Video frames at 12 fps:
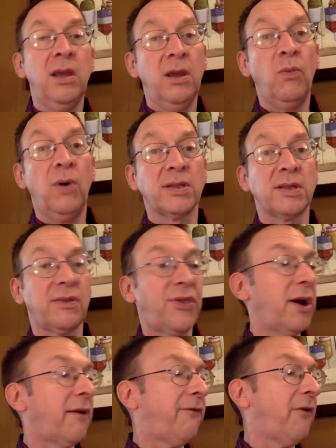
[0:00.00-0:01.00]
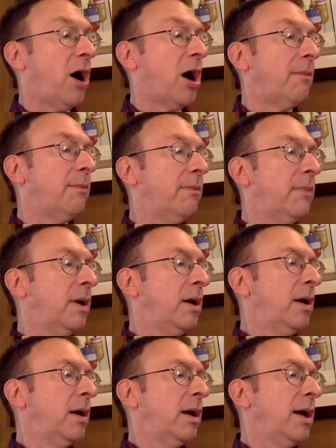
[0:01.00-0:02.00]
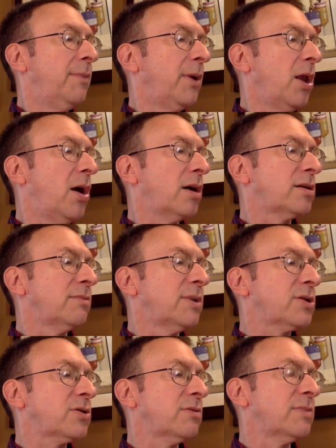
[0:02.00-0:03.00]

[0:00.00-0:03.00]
It wasn't their farm. It belonged to Mr.